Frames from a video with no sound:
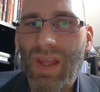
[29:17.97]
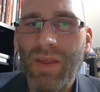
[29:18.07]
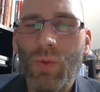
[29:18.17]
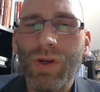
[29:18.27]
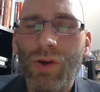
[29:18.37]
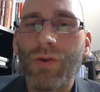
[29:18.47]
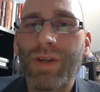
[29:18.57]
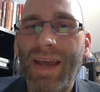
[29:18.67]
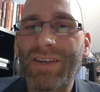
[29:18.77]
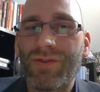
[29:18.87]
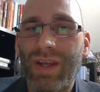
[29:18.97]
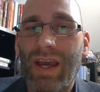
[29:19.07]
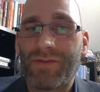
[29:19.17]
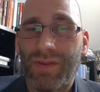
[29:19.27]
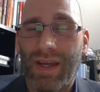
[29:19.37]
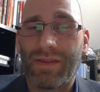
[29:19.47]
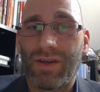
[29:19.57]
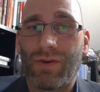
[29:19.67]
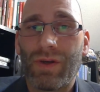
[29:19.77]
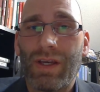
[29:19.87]
They would grow tax-free after that,
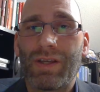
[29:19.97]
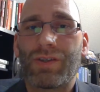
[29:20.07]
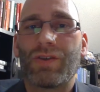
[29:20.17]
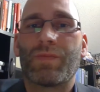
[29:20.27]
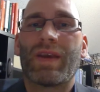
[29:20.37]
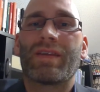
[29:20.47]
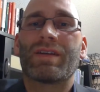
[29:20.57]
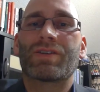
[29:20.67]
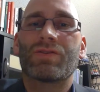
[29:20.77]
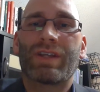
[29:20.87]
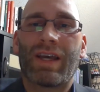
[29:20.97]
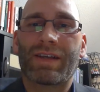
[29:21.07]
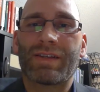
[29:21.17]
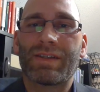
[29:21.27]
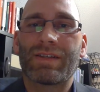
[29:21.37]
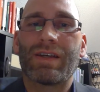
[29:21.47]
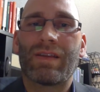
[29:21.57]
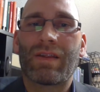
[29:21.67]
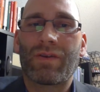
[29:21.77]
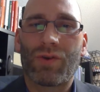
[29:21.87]
though. So you'd pay the initial taxes, and
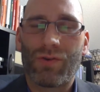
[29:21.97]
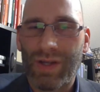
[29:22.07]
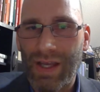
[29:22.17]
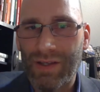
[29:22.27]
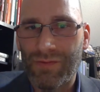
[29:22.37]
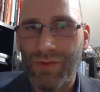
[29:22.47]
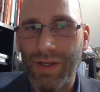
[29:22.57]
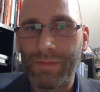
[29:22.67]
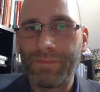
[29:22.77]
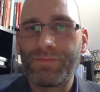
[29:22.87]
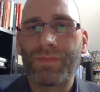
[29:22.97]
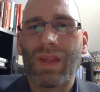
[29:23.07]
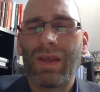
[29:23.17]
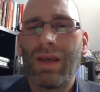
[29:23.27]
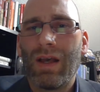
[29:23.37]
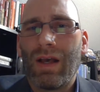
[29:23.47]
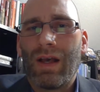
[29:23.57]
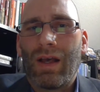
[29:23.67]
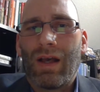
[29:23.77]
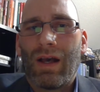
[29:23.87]
then they'd go tax-free.
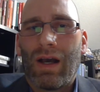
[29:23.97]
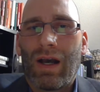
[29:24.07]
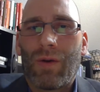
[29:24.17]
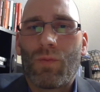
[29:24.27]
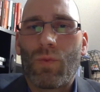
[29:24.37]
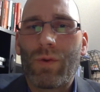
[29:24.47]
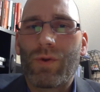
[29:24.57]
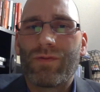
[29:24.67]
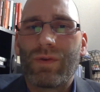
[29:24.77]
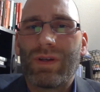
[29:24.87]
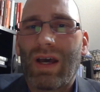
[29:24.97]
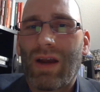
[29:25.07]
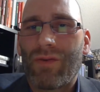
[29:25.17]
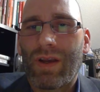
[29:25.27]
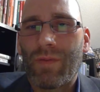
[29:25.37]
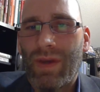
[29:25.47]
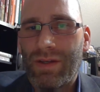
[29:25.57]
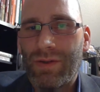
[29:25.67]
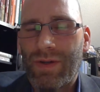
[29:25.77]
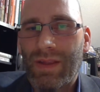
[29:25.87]
We would not
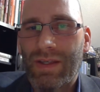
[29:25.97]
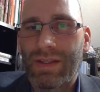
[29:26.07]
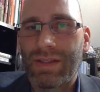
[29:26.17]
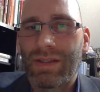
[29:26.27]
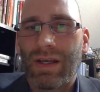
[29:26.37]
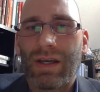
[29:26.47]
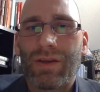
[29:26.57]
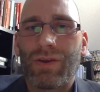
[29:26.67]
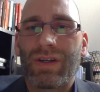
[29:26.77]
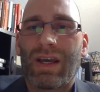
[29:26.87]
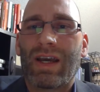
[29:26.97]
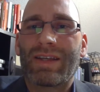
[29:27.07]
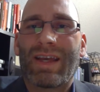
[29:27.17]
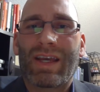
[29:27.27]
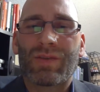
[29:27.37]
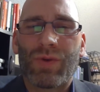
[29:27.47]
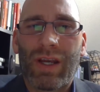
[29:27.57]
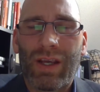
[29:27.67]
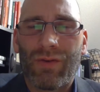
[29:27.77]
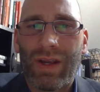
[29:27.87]
recommend doing this. You're in a high tax
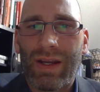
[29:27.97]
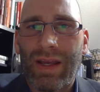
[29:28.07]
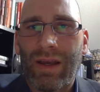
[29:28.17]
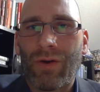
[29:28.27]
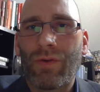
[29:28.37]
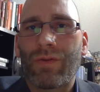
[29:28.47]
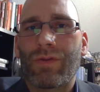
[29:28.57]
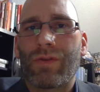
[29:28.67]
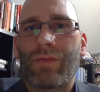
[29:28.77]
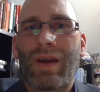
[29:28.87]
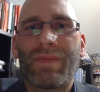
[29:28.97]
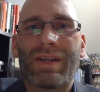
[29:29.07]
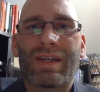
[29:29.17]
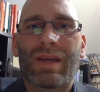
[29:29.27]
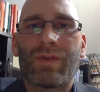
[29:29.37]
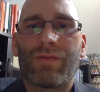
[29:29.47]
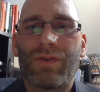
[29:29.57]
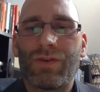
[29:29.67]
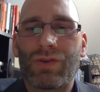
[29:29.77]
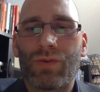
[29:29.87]
bracket right now. There might be a time in the
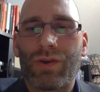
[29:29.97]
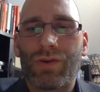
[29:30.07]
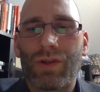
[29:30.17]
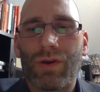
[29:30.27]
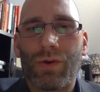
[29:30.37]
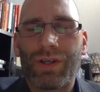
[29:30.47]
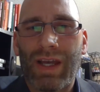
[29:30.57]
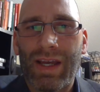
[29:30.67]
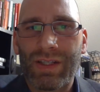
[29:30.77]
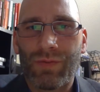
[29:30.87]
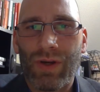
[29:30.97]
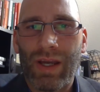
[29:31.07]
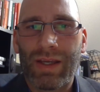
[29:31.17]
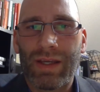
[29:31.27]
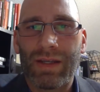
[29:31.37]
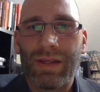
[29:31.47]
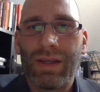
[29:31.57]
future where you're in a lower tax bracket.